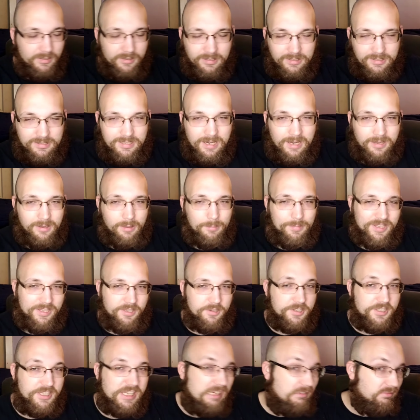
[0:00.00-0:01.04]
It's not, I mean,
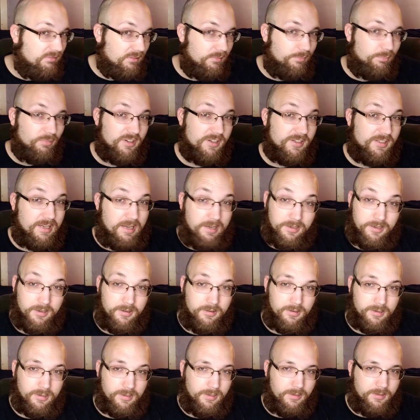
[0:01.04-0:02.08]
they're still
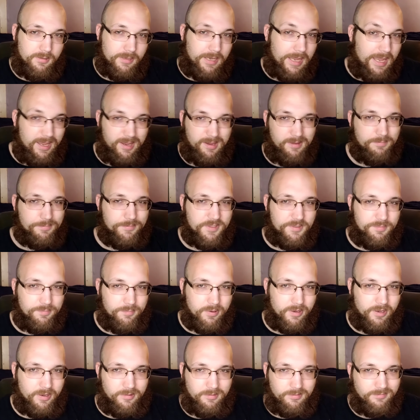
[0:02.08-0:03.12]
represented in games,
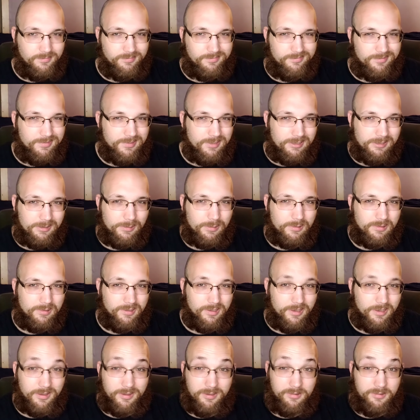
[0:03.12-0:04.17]
but
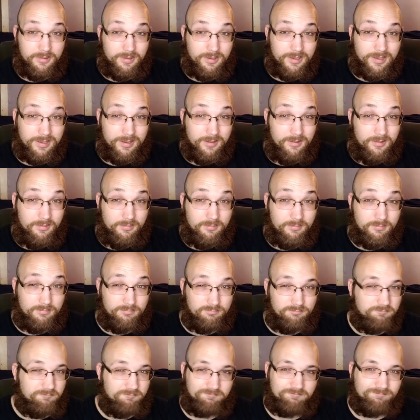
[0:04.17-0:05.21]
other than that,
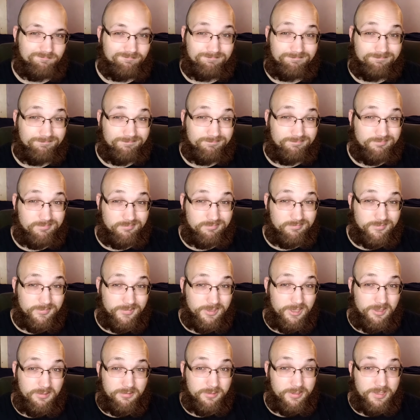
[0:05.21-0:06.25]

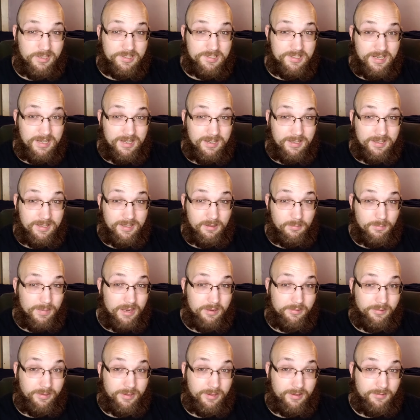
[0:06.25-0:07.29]
you don't really see anything
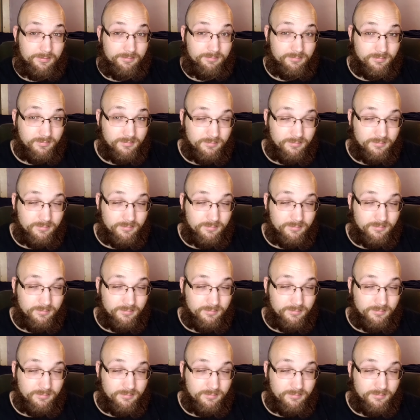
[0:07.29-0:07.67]
about that.